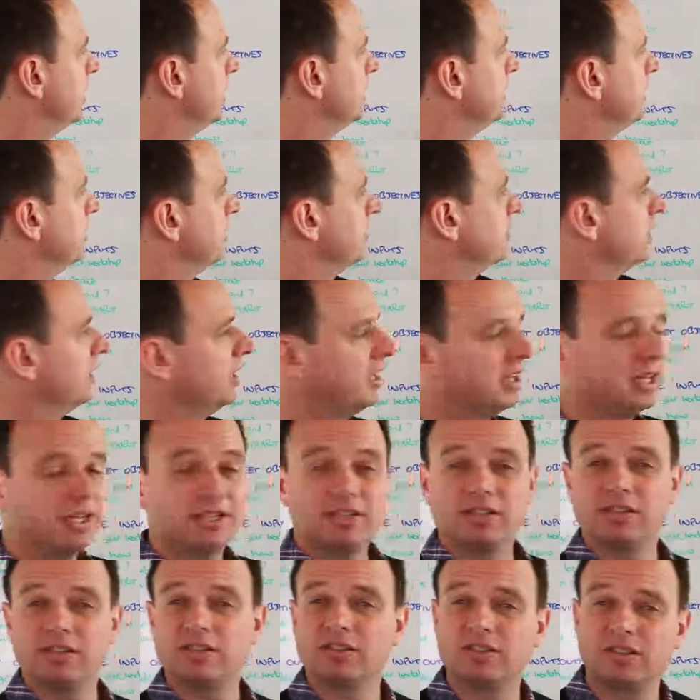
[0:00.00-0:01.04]
This
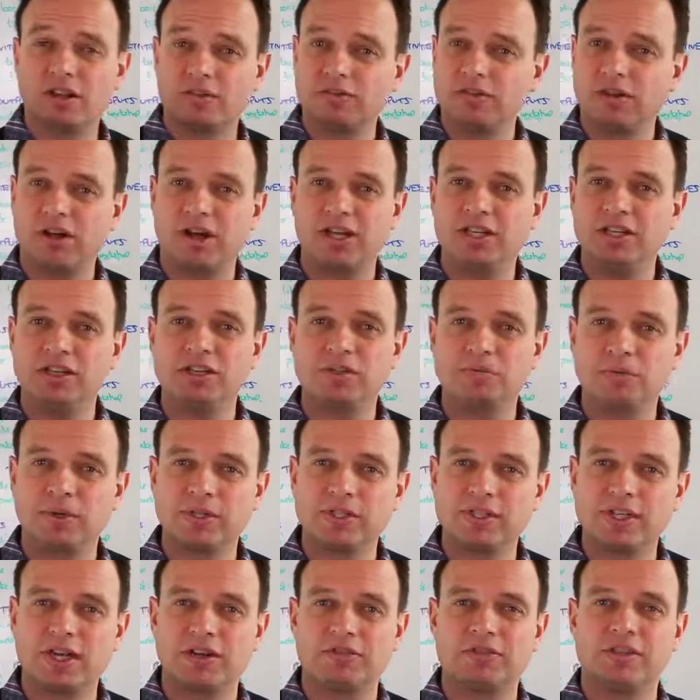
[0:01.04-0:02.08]
is stuff that I use
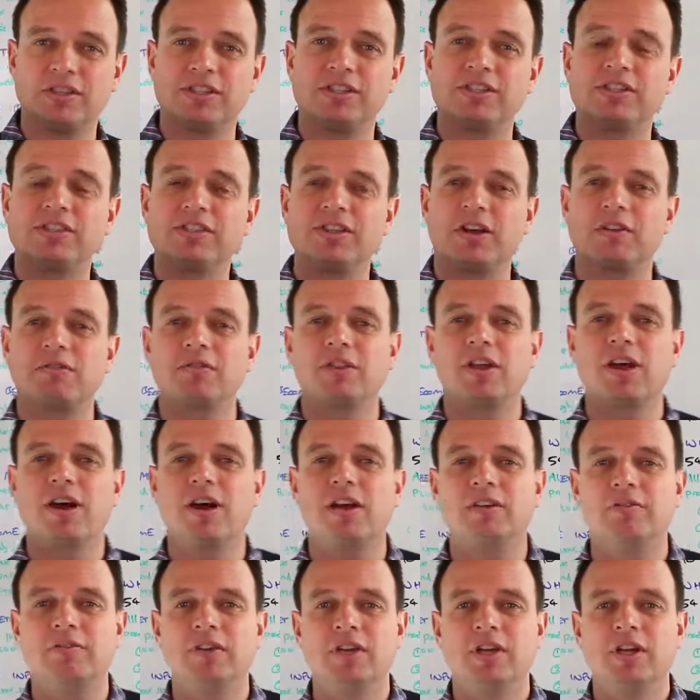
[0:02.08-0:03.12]
myself. This is stuff that
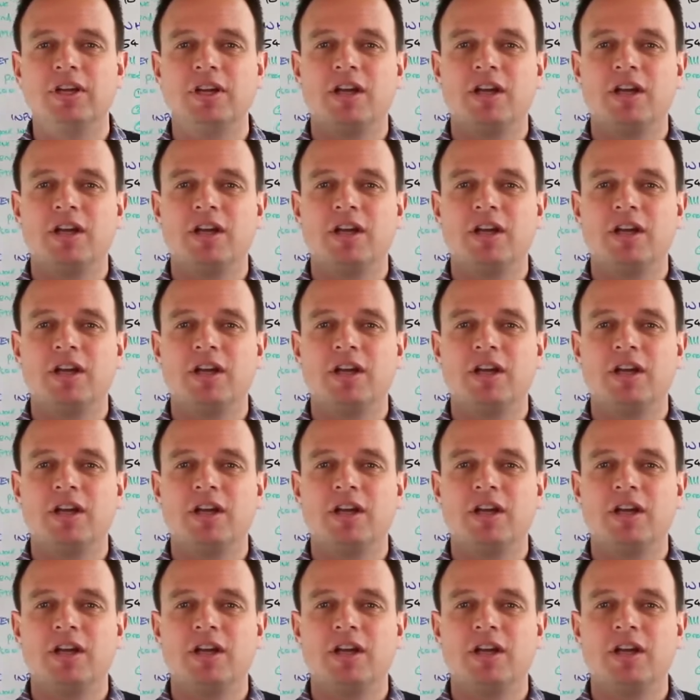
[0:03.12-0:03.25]
I've